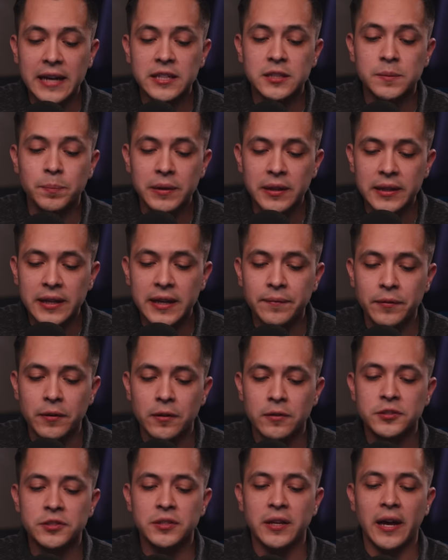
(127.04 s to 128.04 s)
as
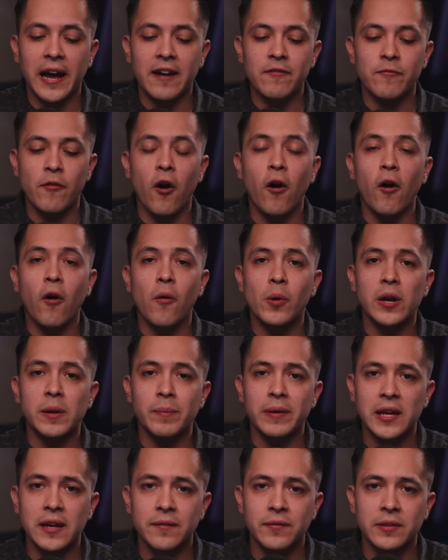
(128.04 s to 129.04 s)
believers have already
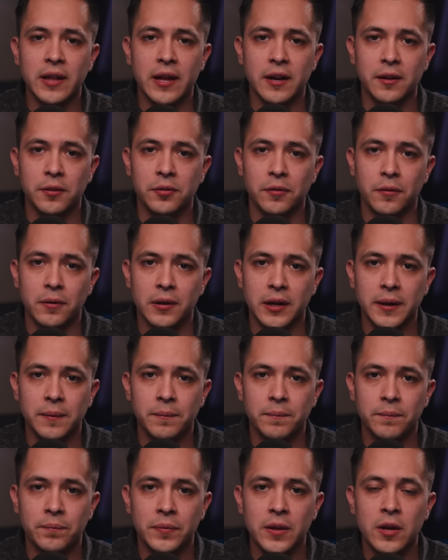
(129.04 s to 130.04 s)
been given that authority.
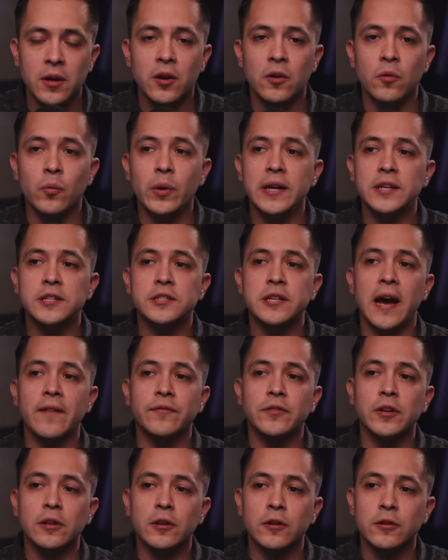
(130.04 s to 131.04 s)
We just
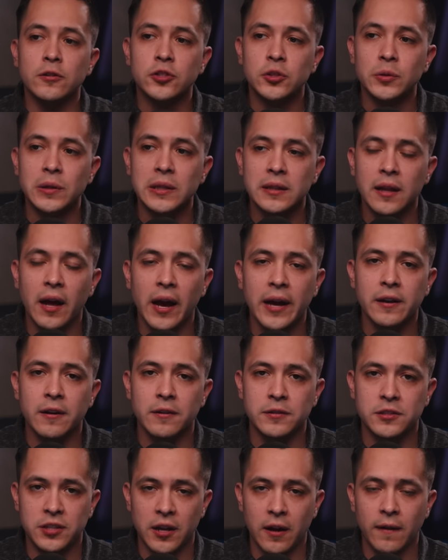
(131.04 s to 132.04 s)
have to learn to align
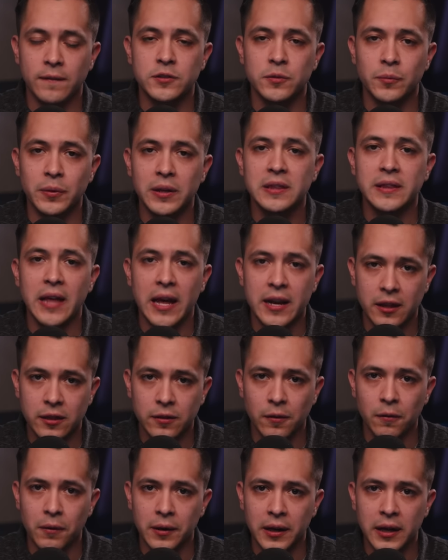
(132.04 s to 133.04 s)
ourselves with that
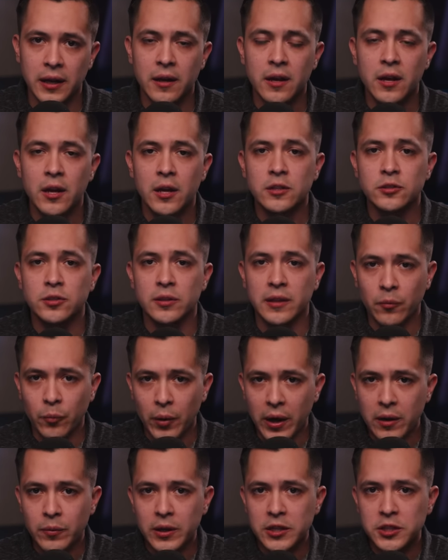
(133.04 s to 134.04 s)
authority so that
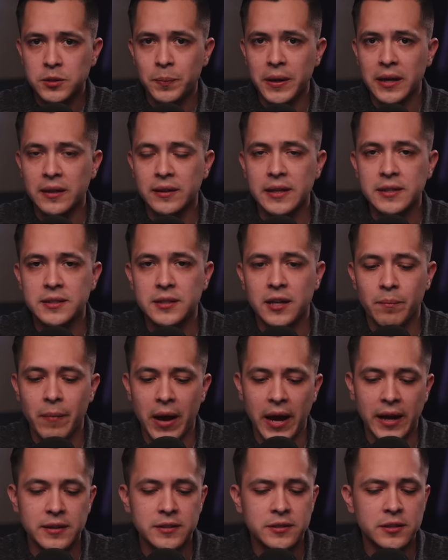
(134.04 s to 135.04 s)
when we speak these
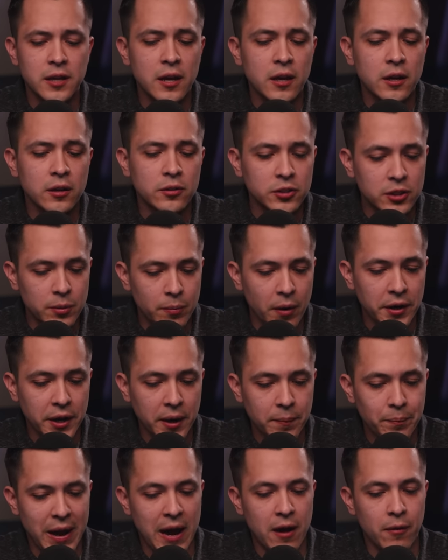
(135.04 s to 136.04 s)
commands, the
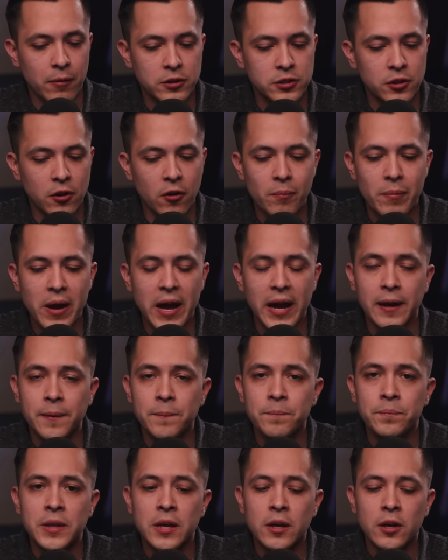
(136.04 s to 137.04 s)
demonic powers
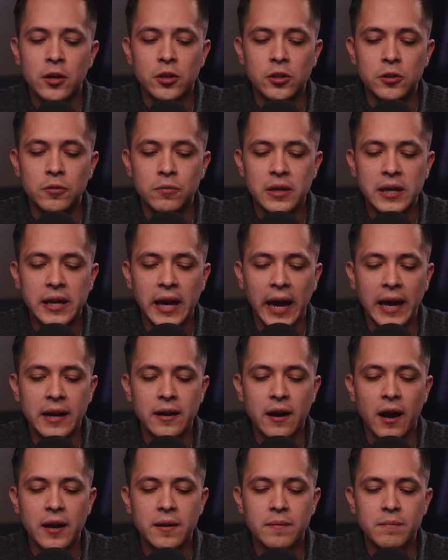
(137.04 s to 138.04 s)
obey. You
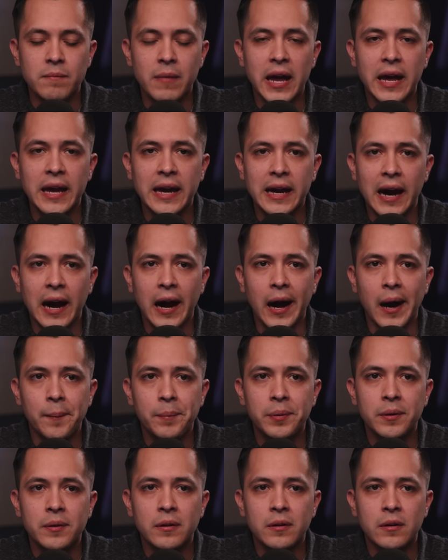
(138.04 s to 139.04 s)
cannot make
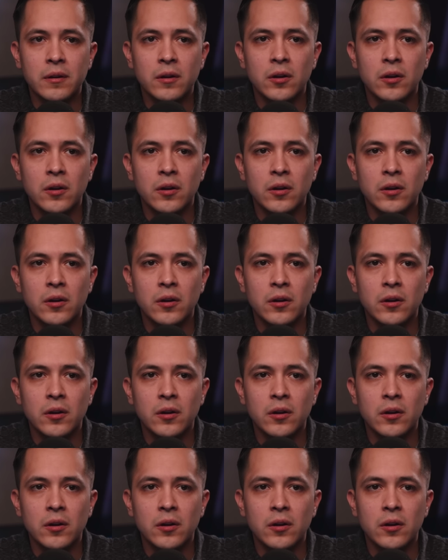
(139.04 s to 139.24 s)
up